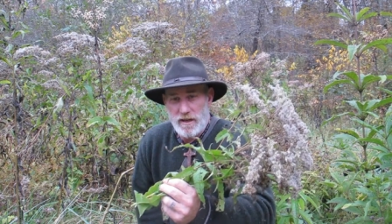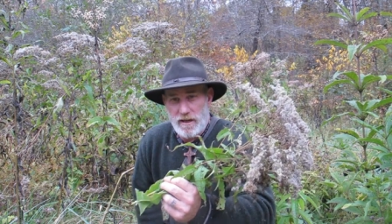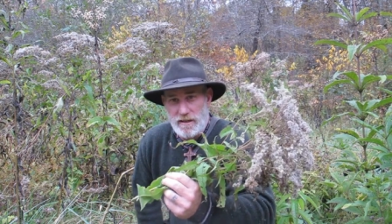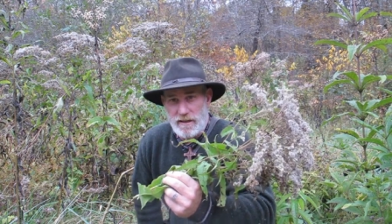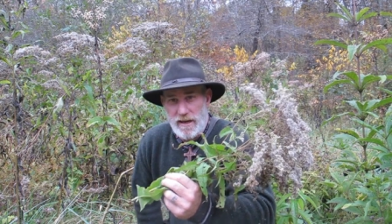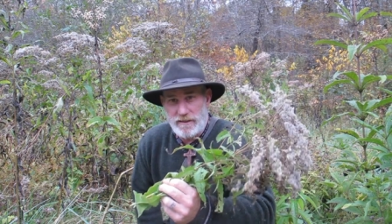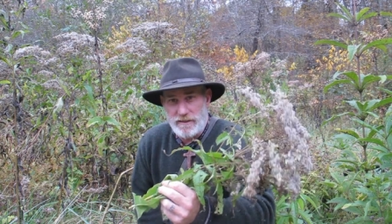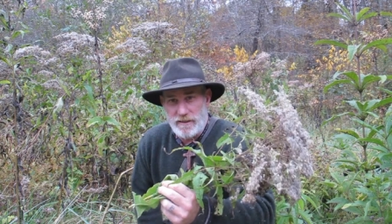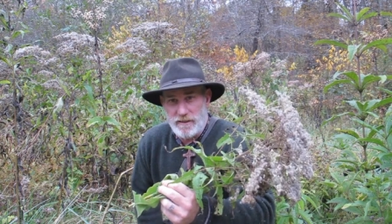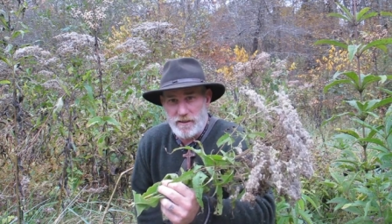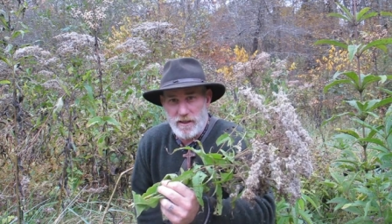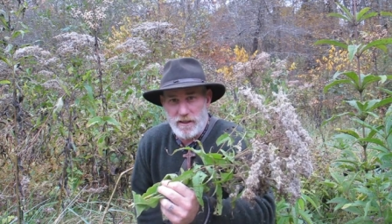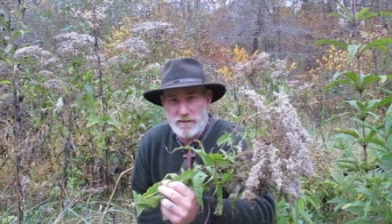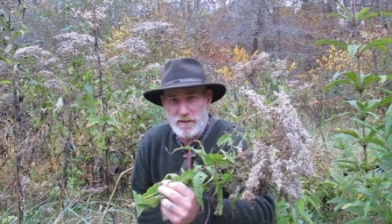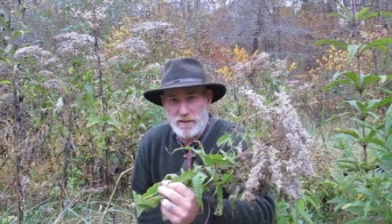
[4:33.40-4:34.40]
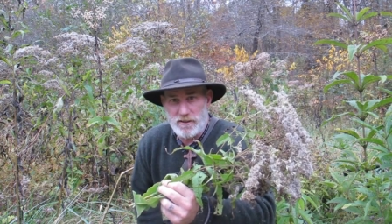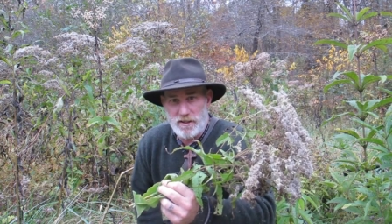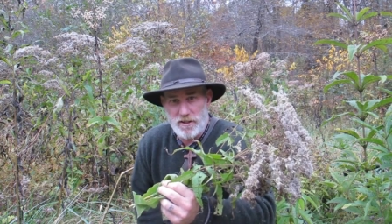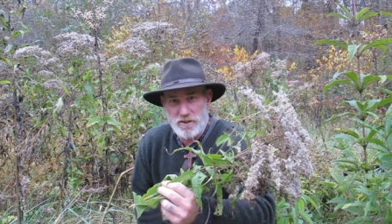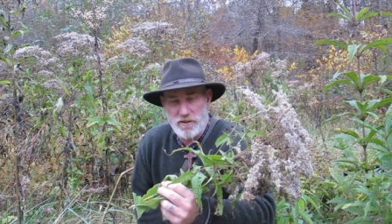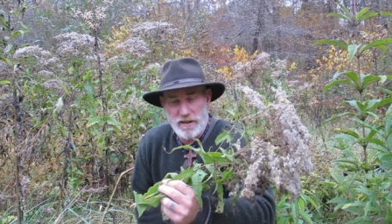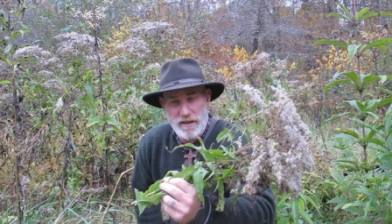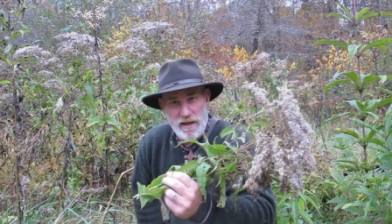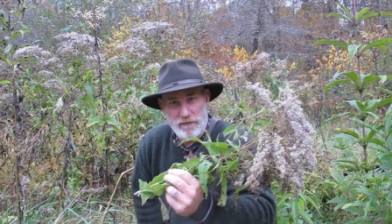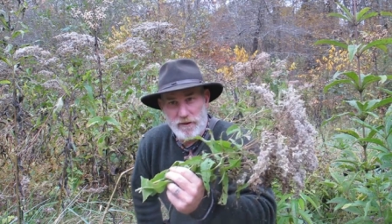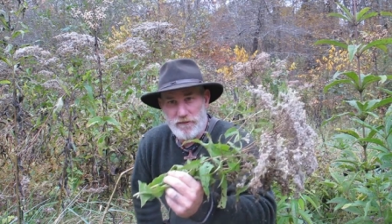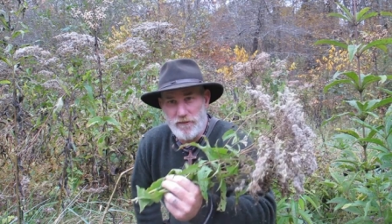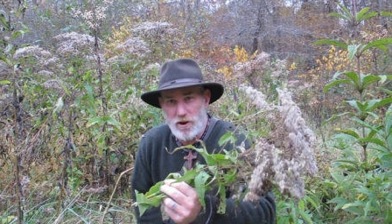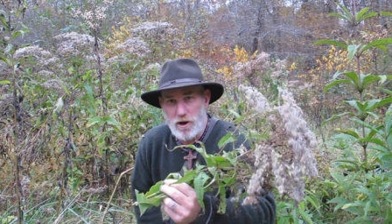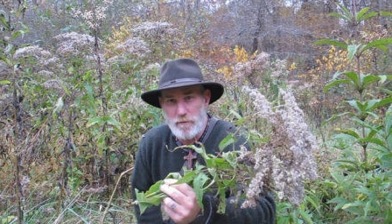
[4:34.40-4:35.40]
in the 18th and 19th century in every
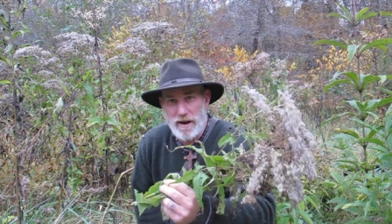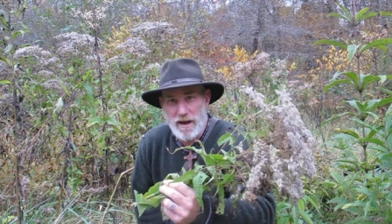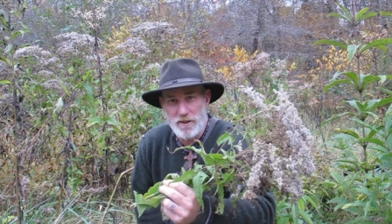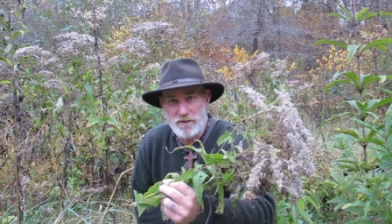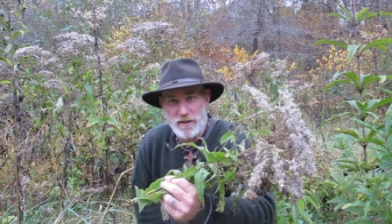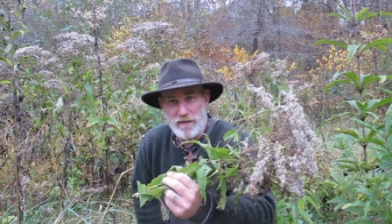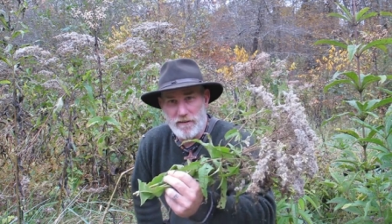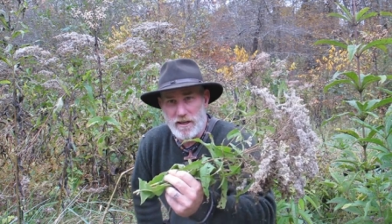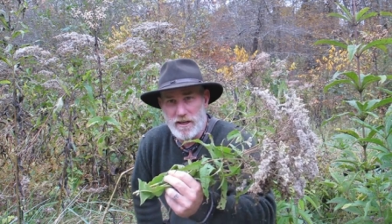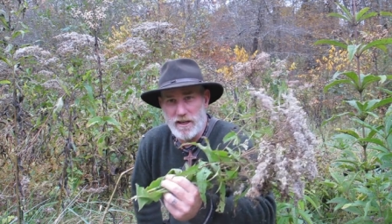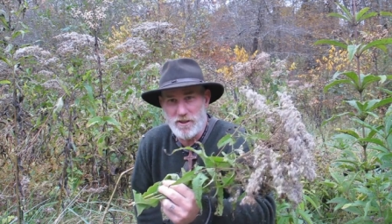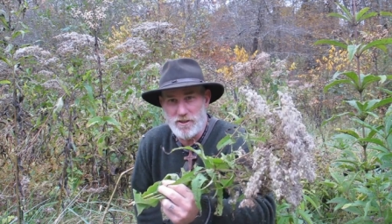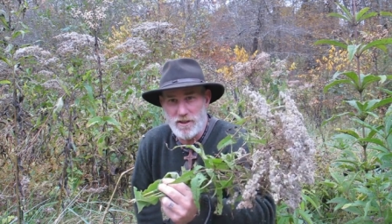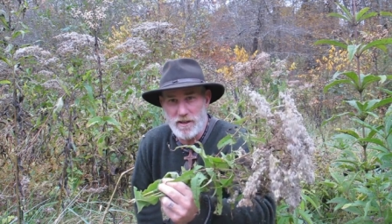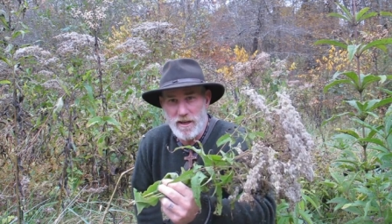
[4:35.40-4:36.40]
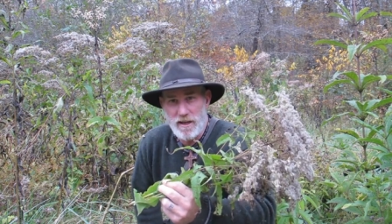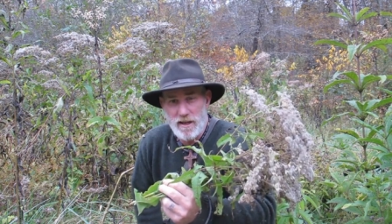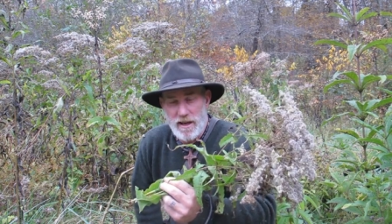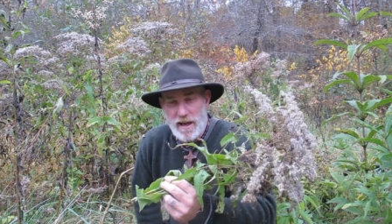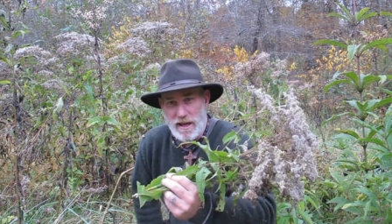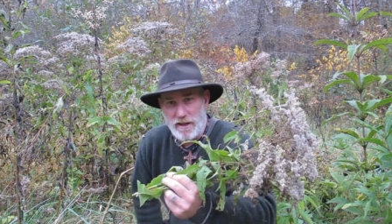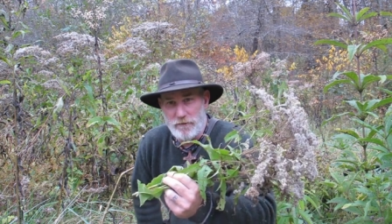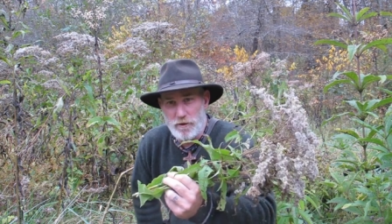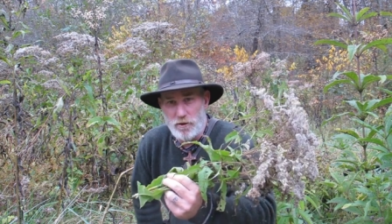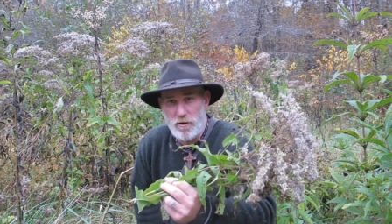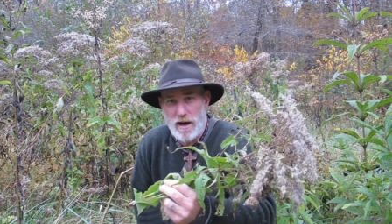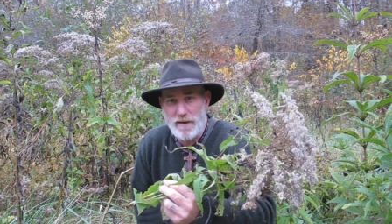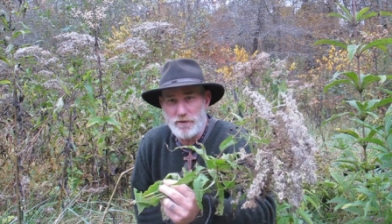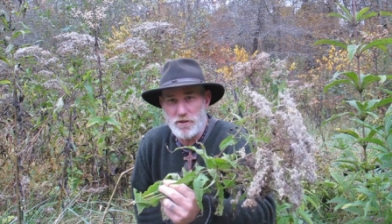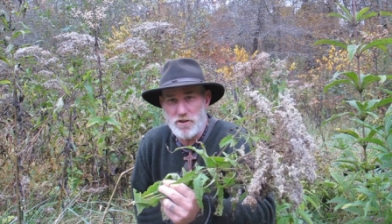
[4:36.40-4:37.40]
farmhouse and every kitchen, hanging from the
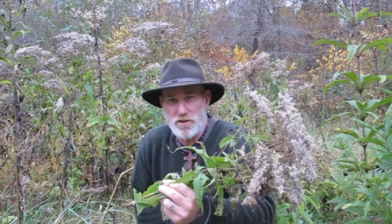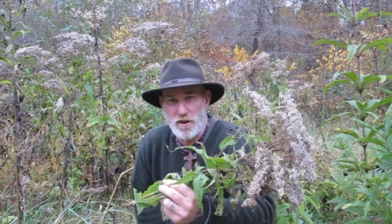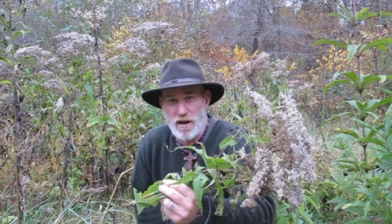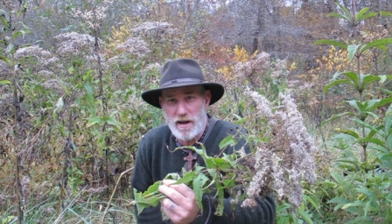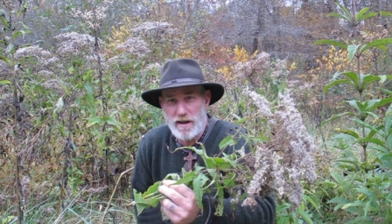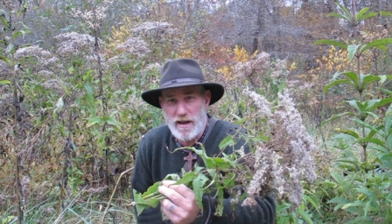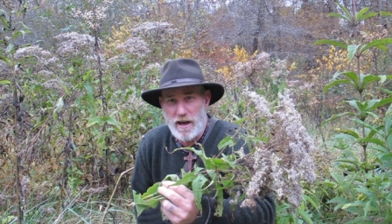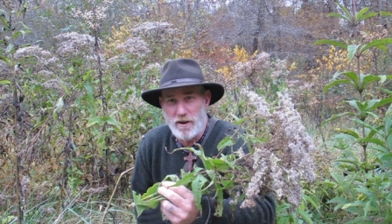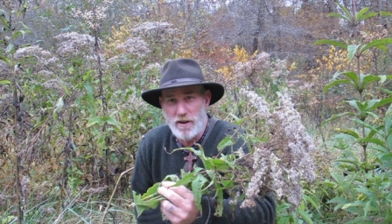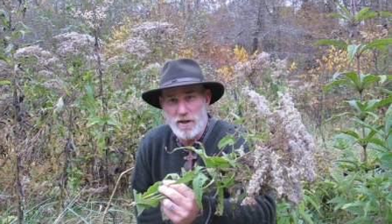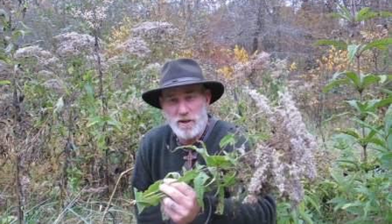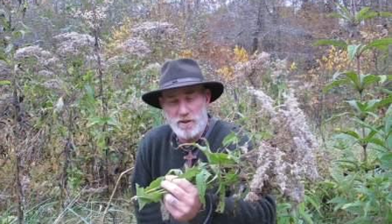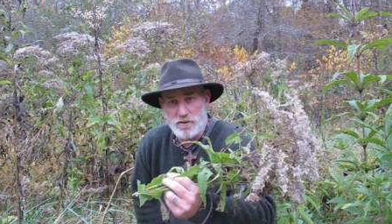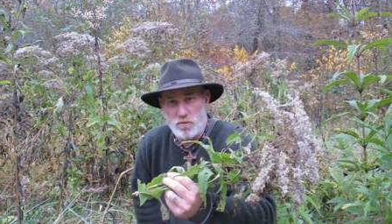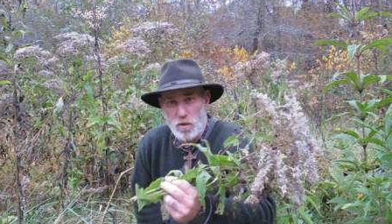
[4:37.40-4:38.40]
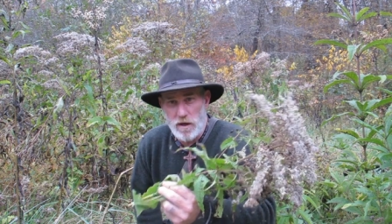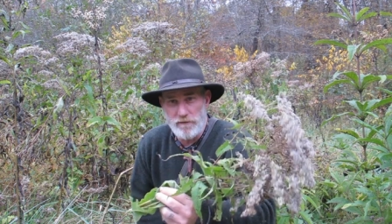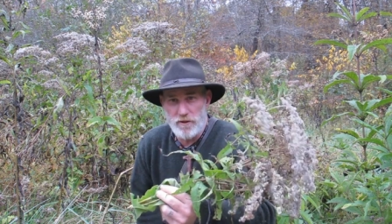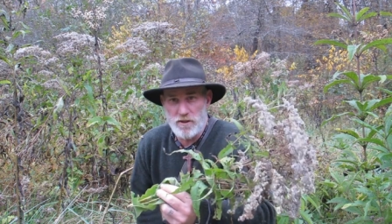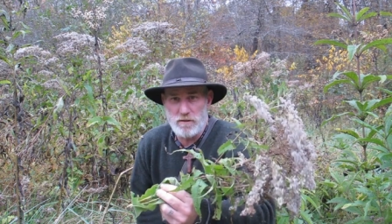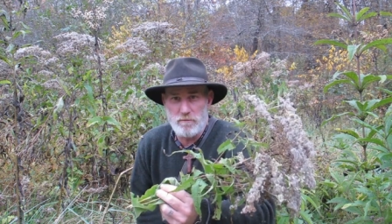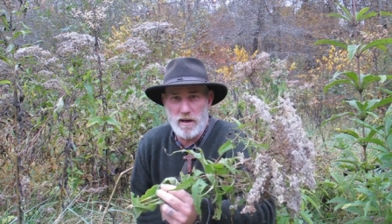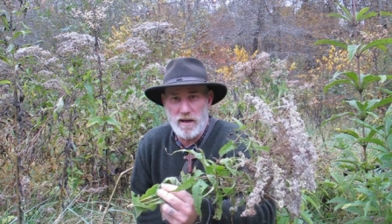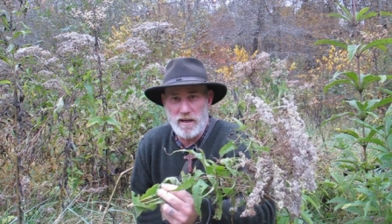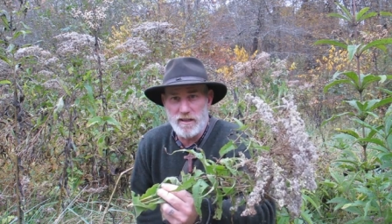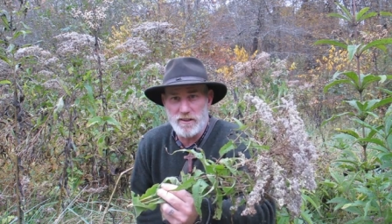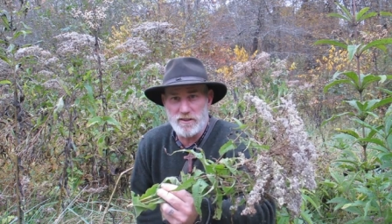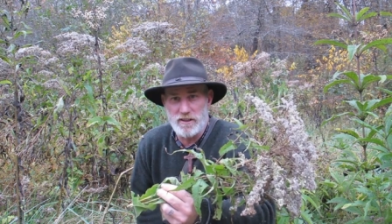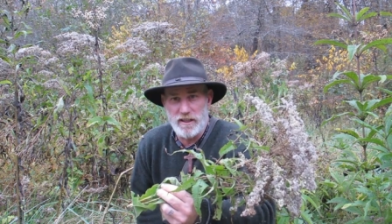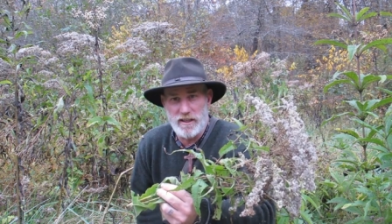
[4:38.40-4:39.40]
rafters, drying out, just waiting for somebody to
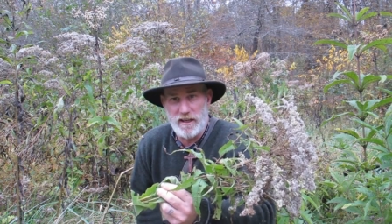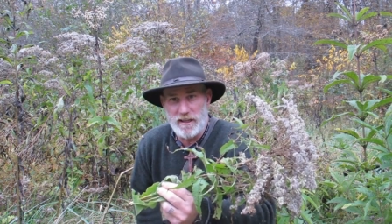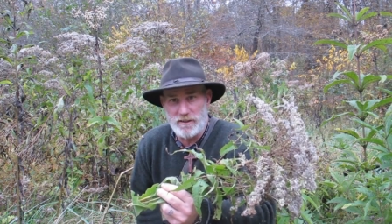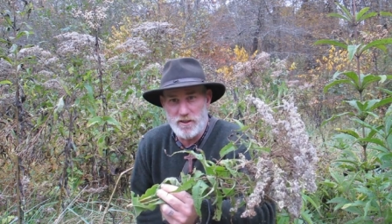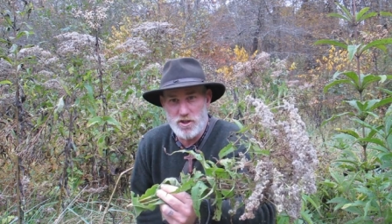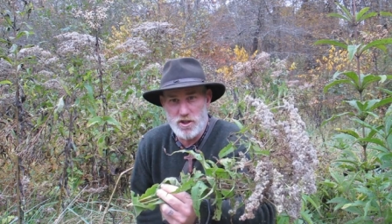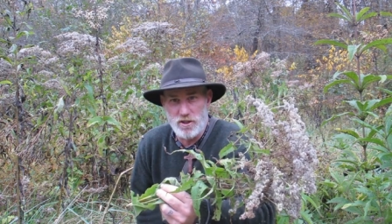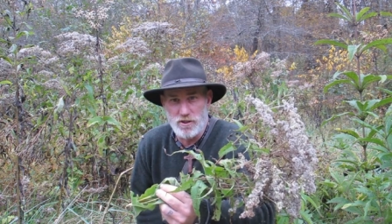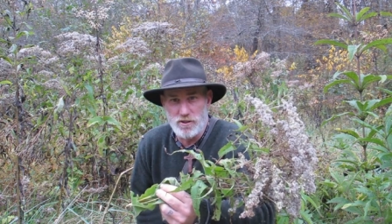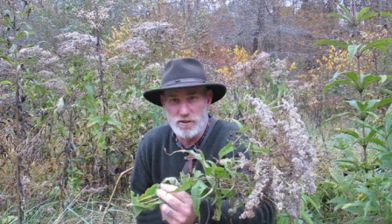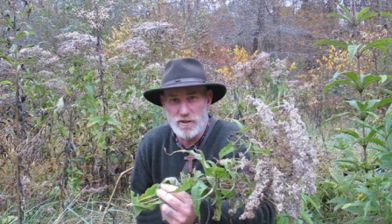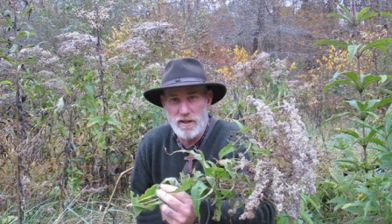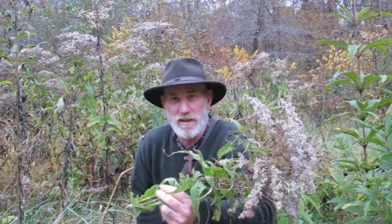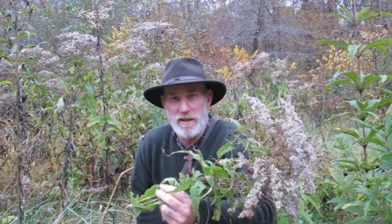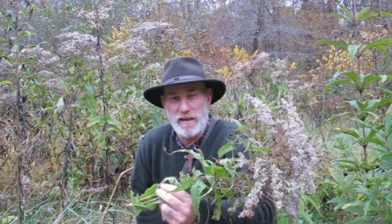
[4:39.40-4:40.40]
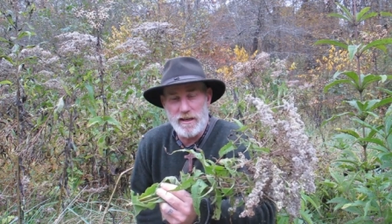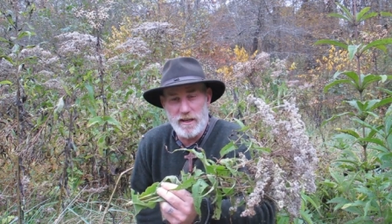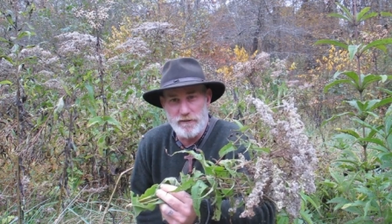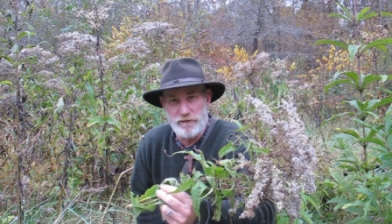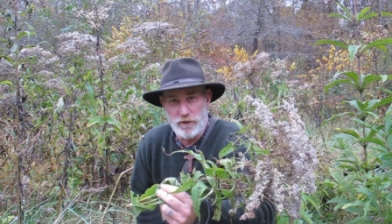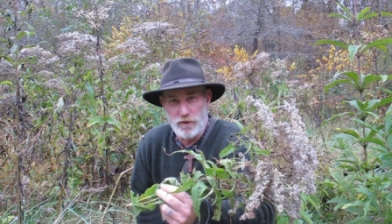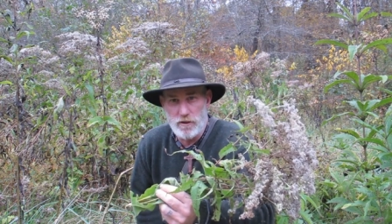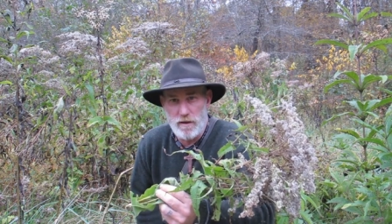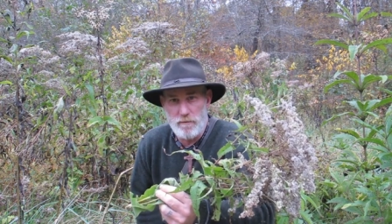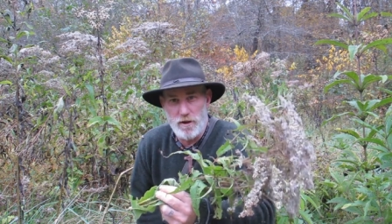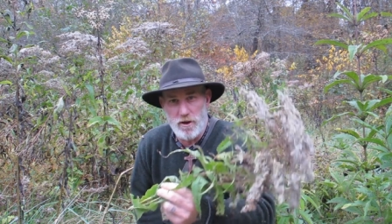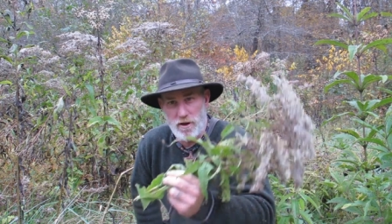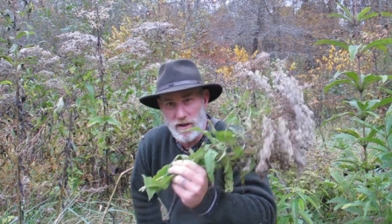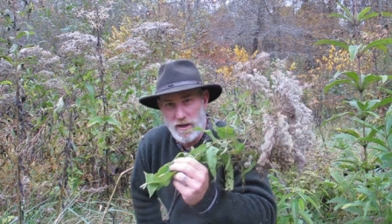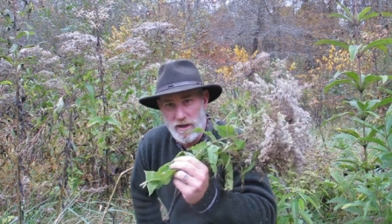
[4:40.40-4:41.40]
get sick and get the chills and get a flu
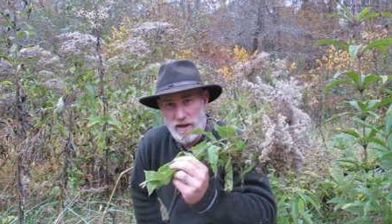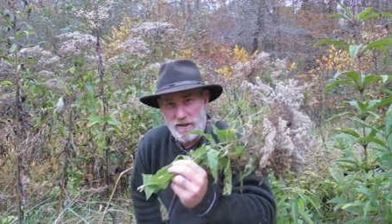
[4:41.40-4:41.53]
coming on.